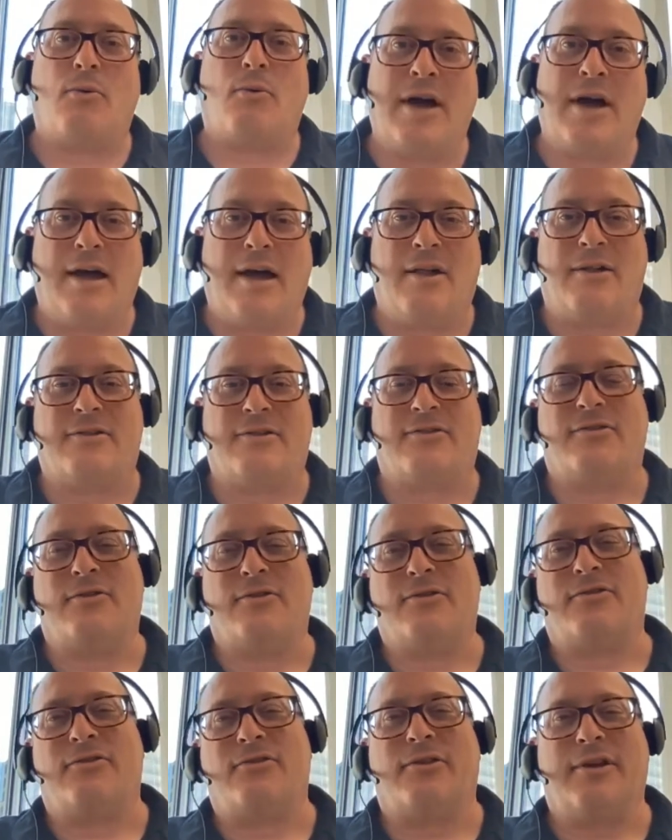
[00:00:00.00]
Well, it's
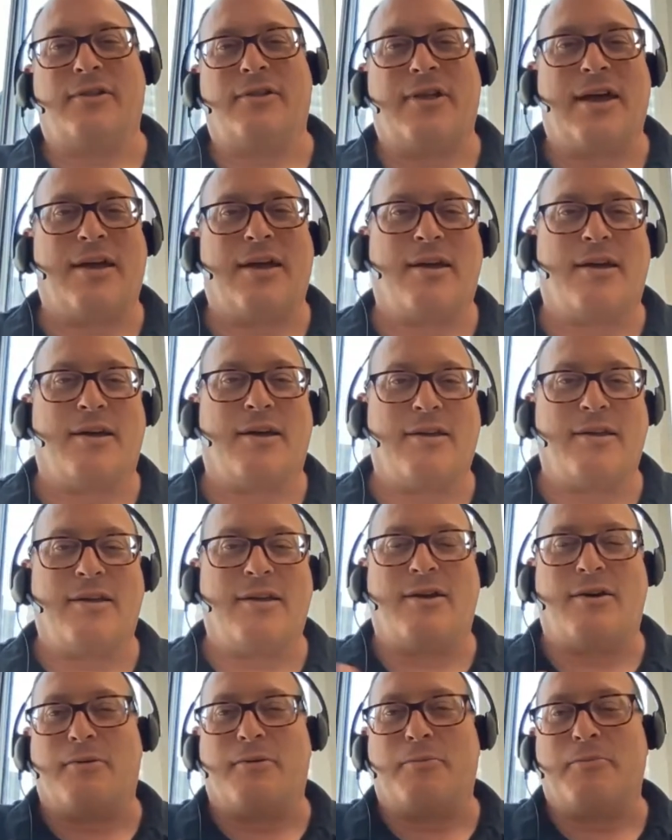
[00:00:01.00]
usually like
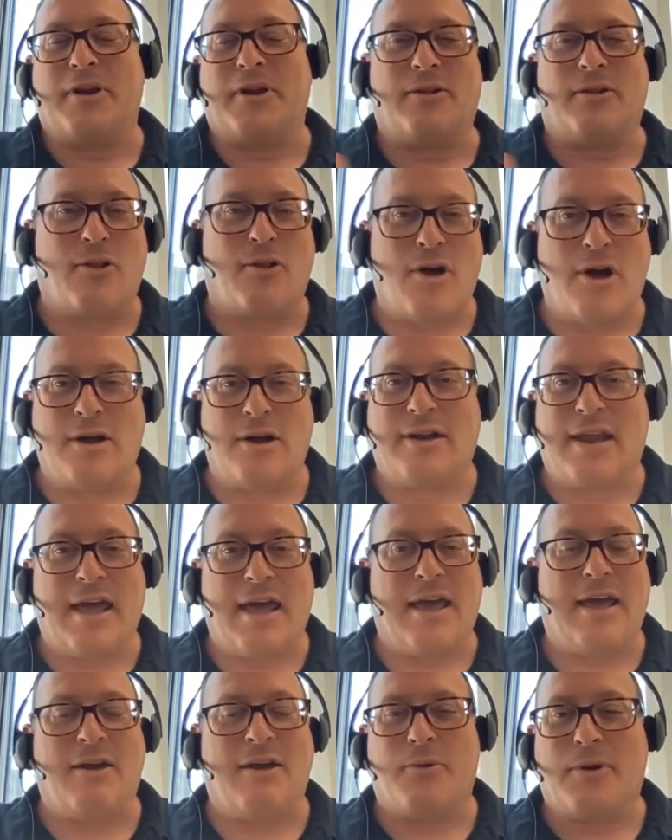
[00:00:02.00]
been a long
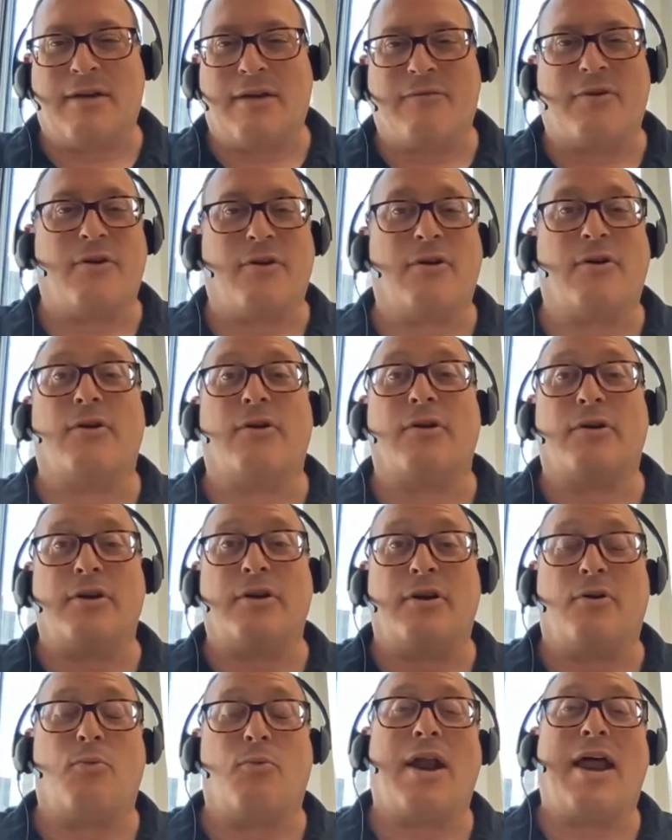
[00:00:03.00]
day or whatever,
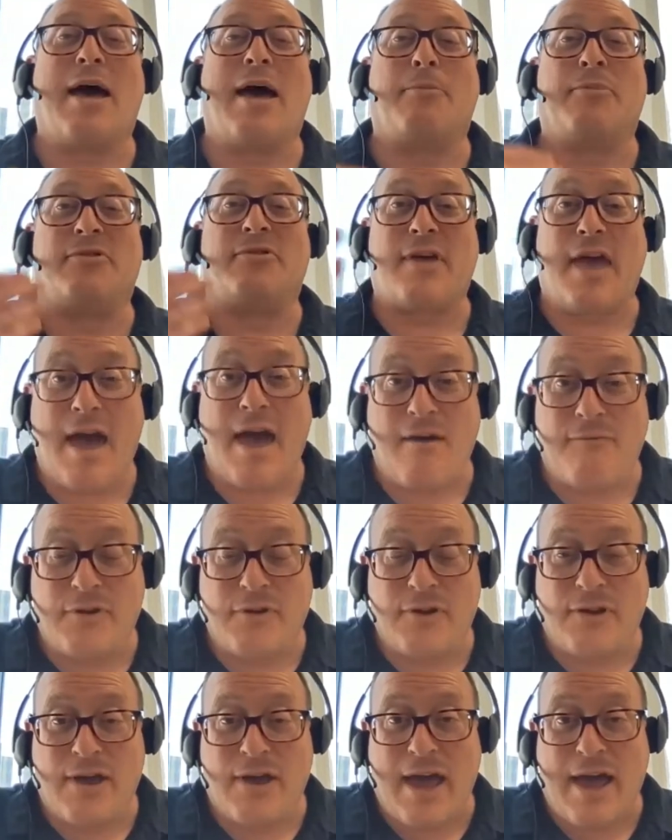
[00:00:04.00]
or what happens
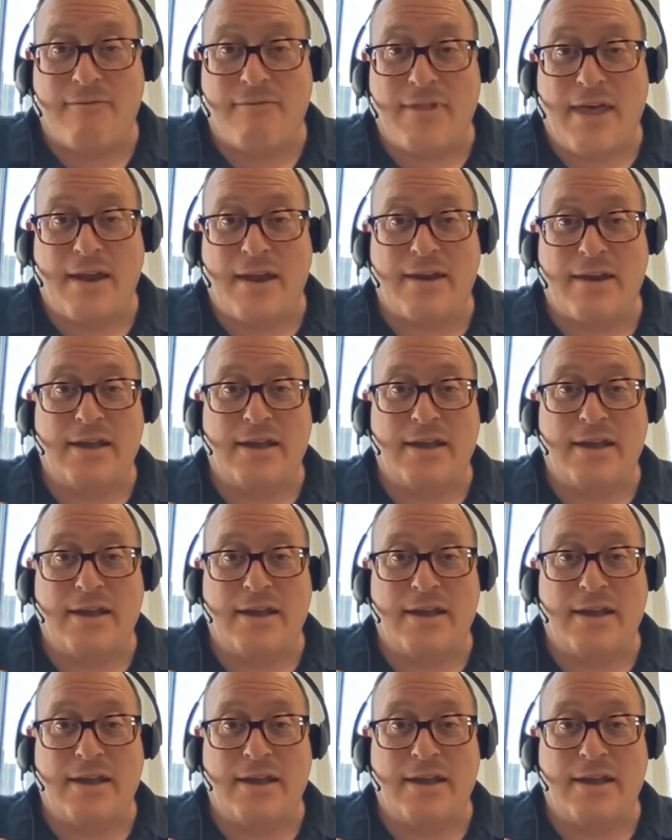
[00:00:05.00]
after you have that